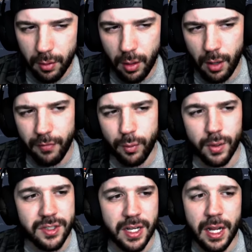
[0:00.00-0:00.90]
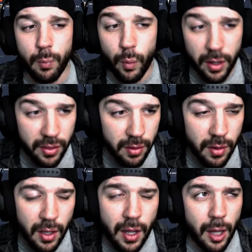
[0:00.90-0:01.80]
Florida State had one of the,
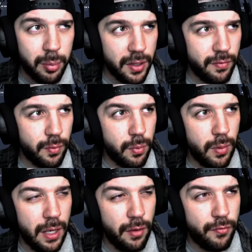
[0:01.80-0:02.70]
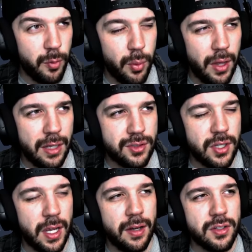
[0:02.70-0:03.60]
I believe, Football
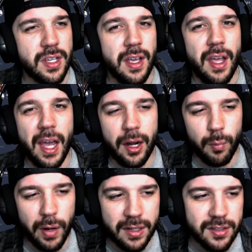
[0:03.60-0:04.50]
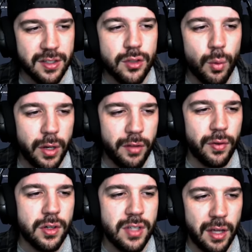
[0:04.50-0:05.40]
Outsiders had him ranked as the
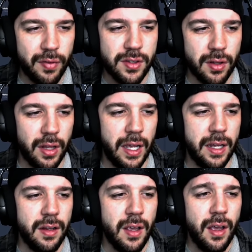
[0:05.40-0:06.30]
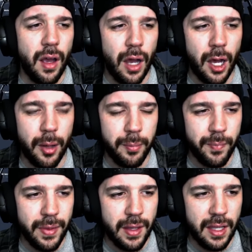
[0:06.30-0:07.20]
21st offensive line
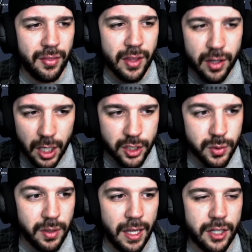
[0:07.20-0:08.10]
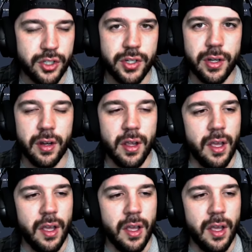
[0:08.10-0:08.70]
in the country last year.